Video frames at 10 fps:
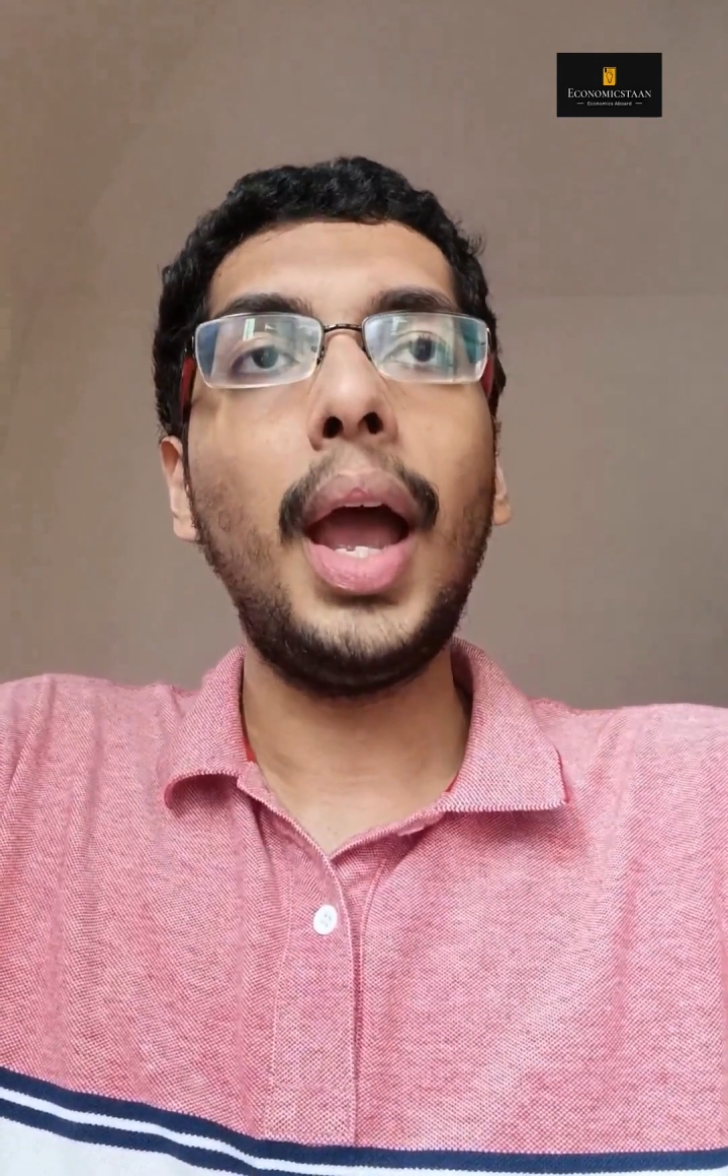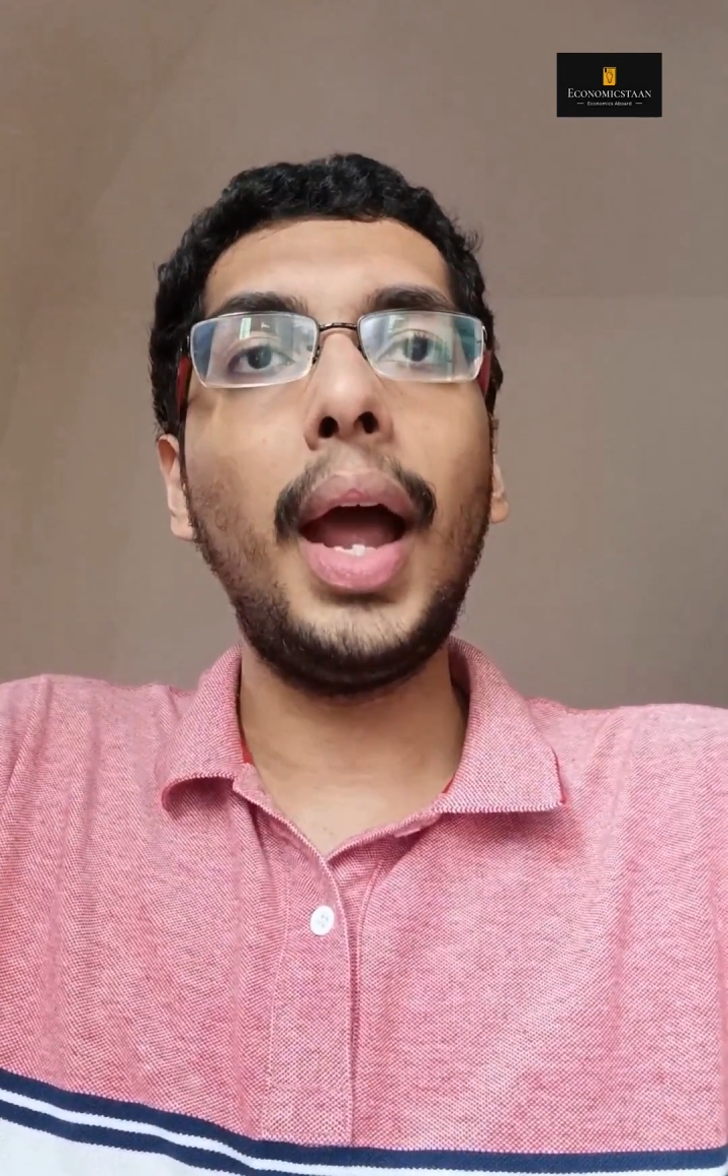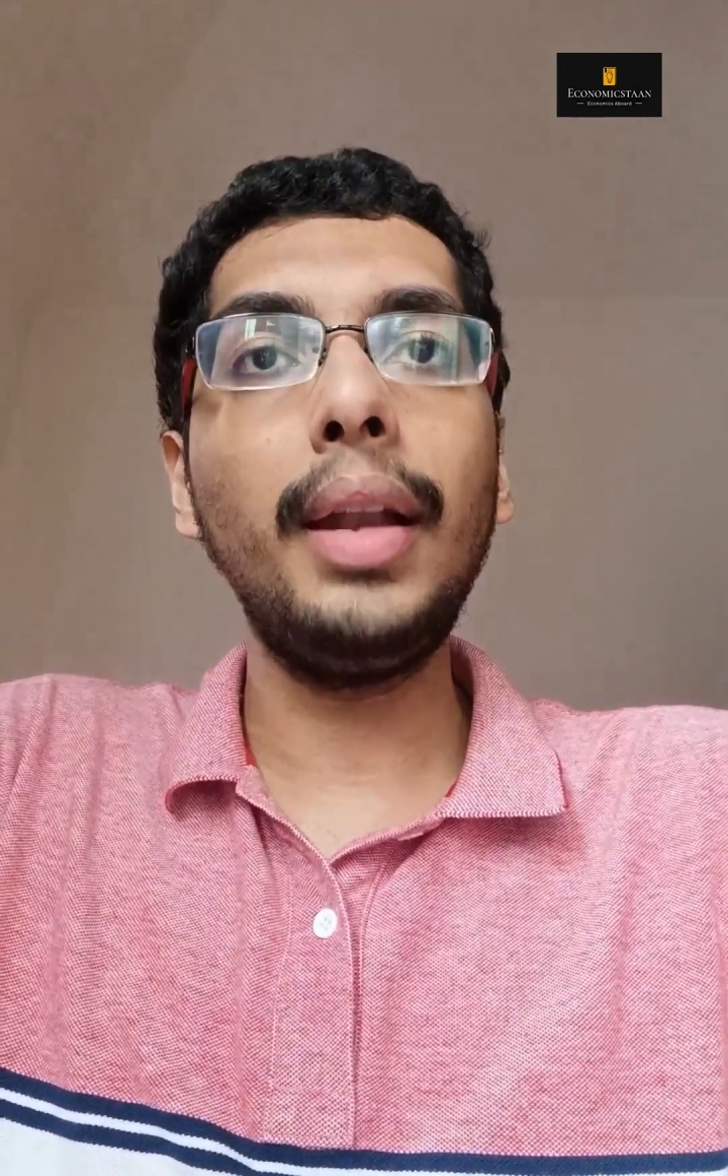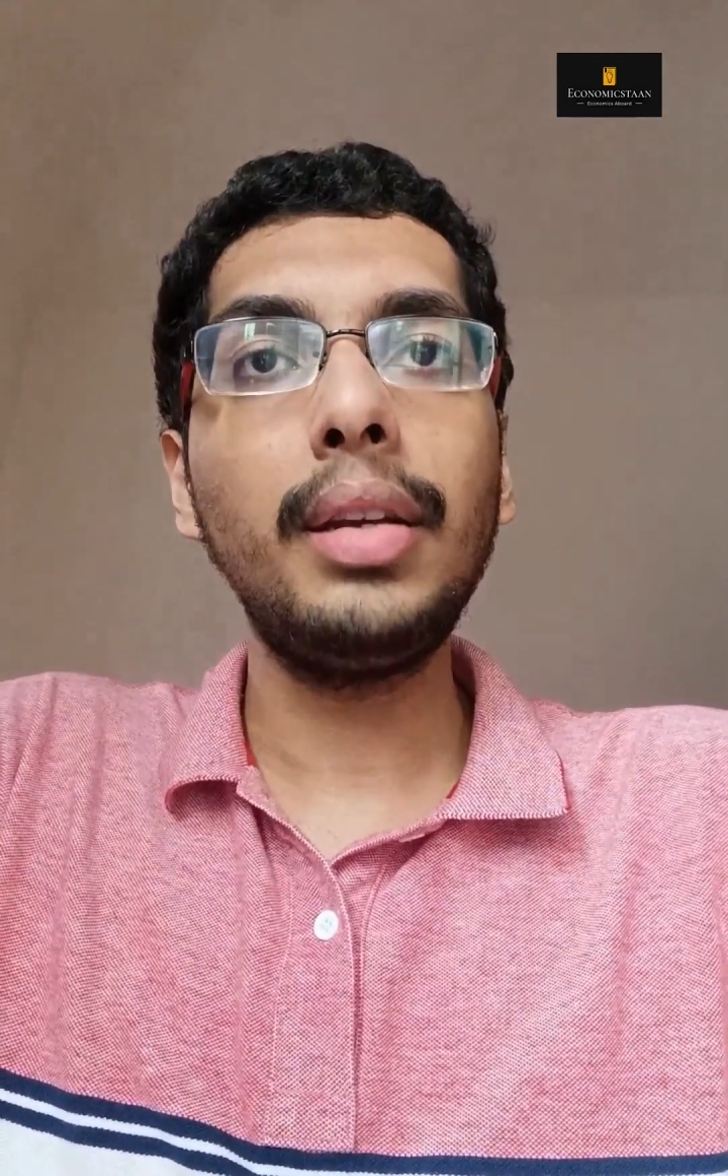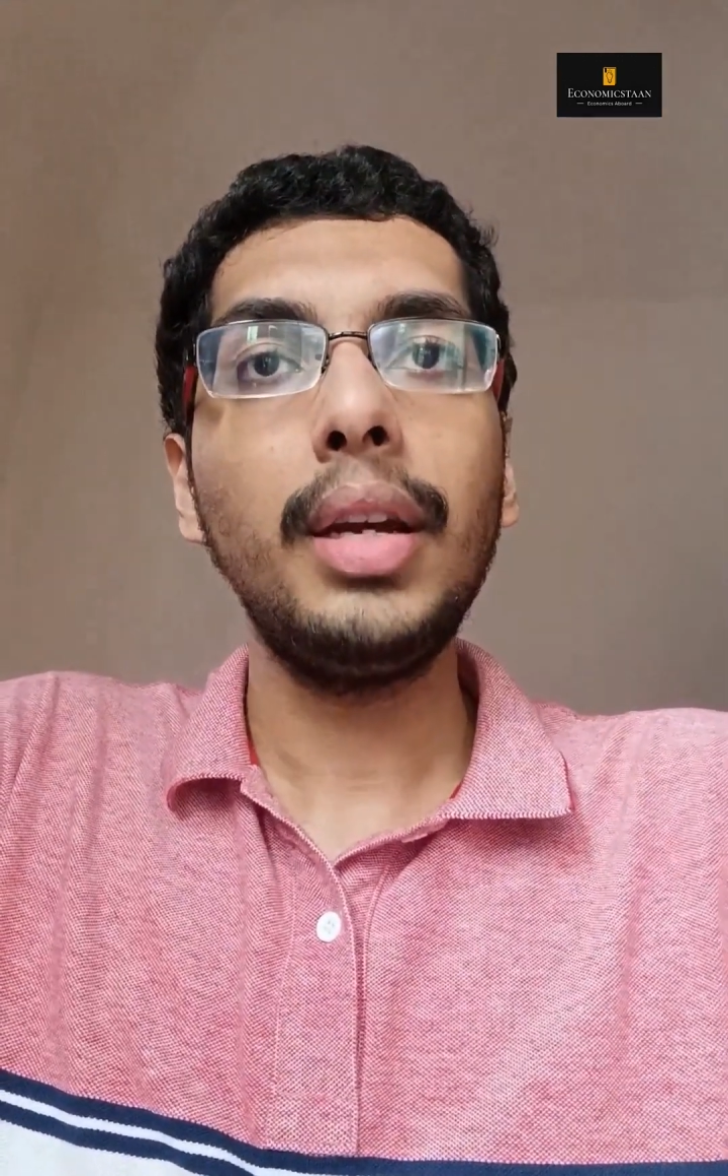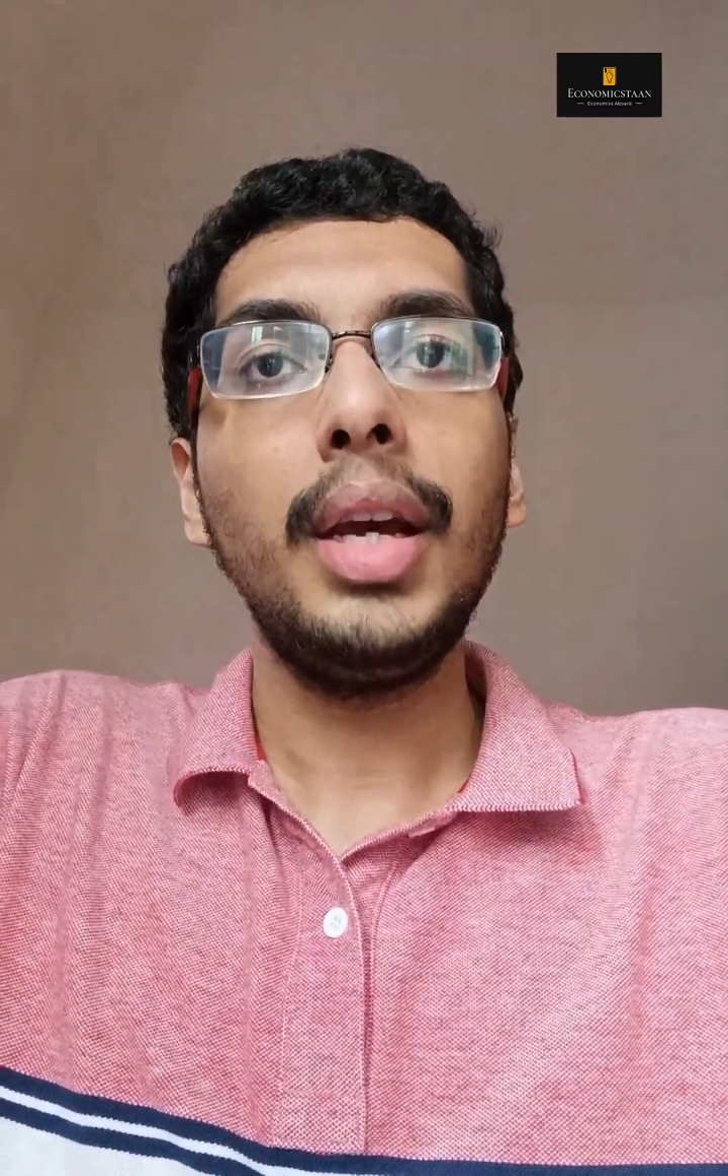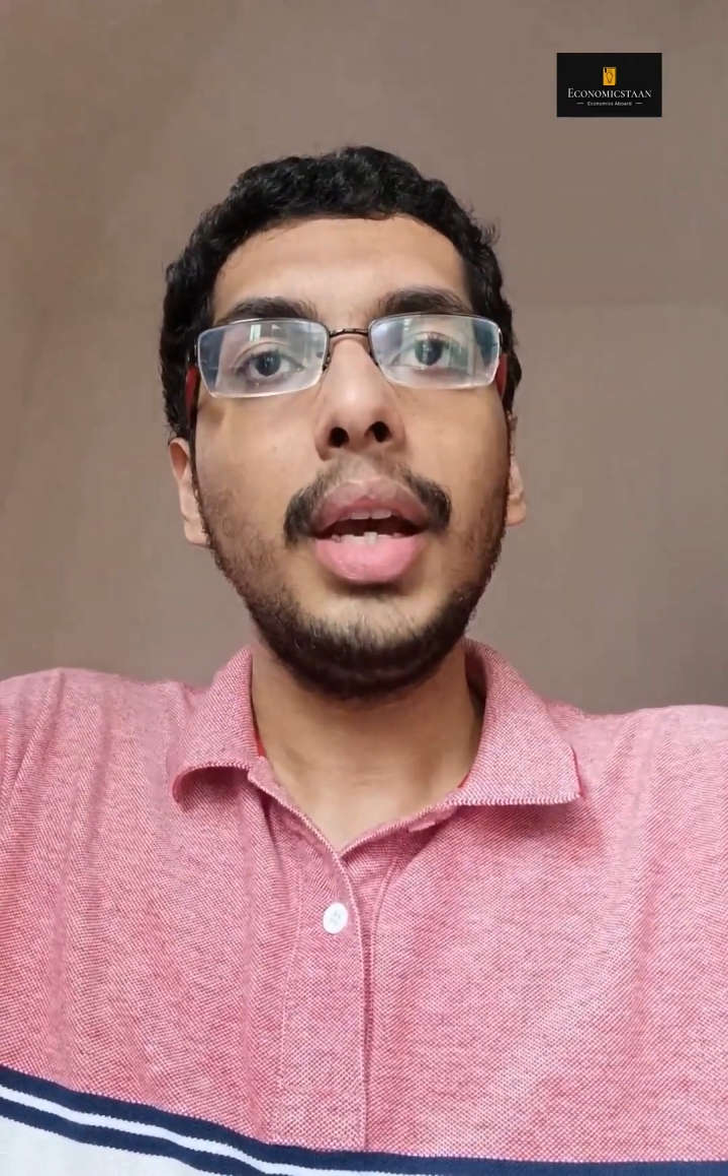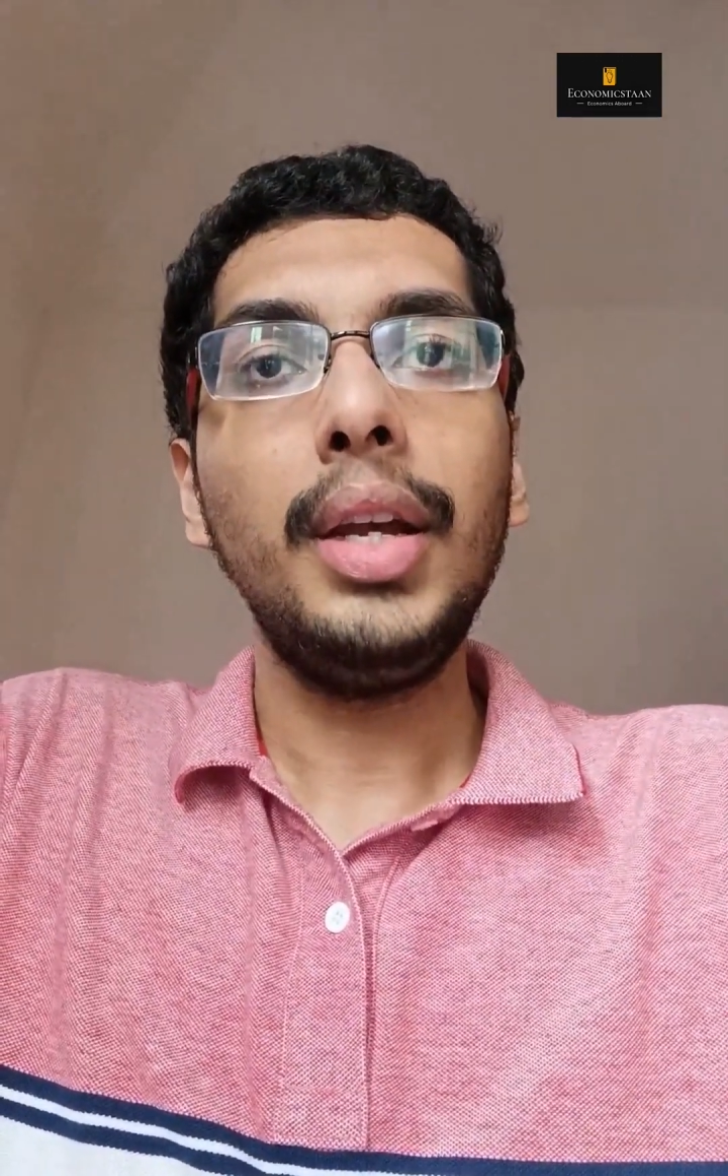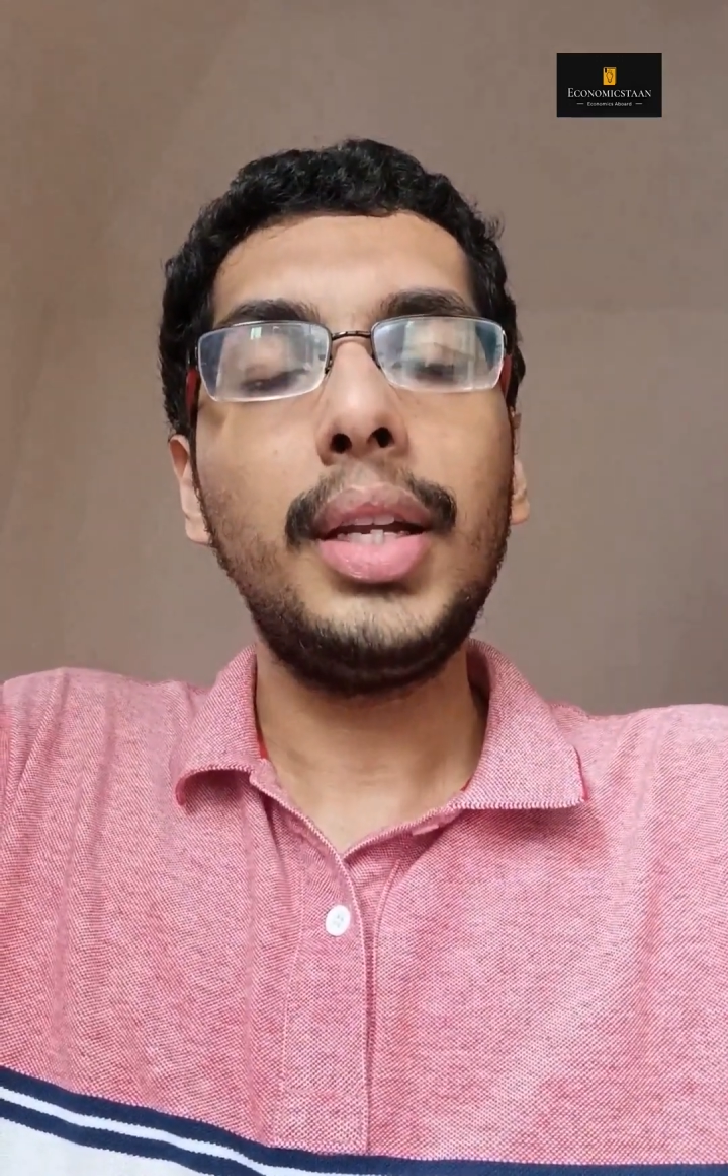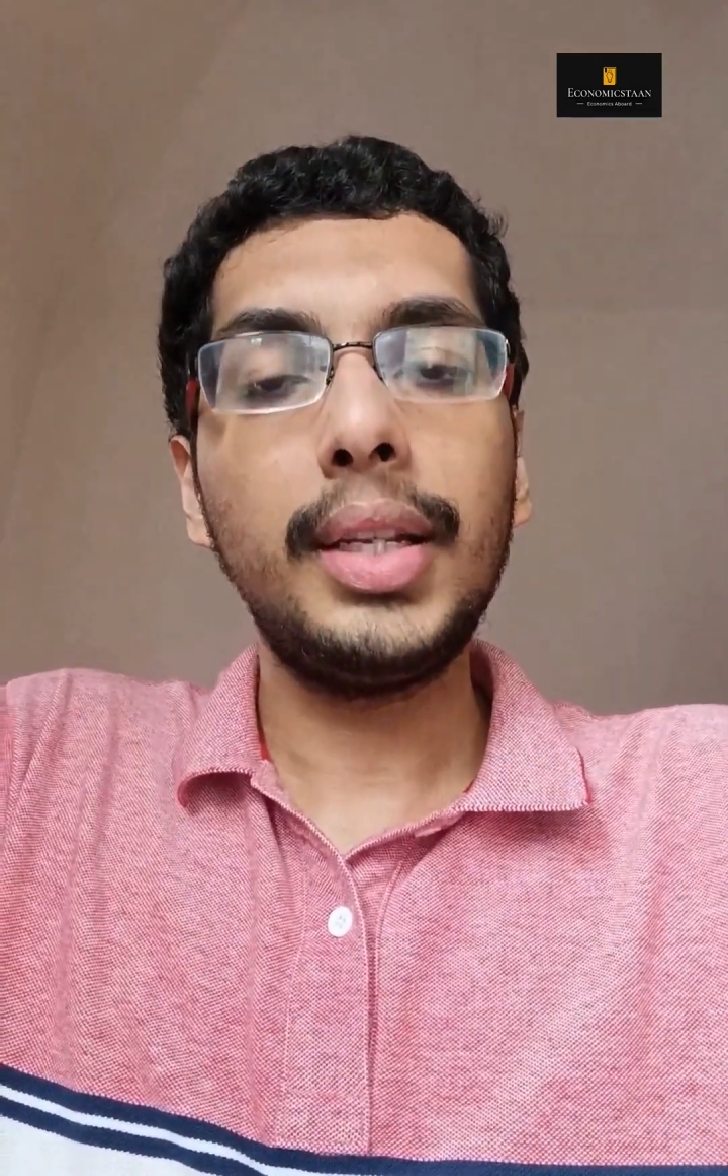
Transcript: And it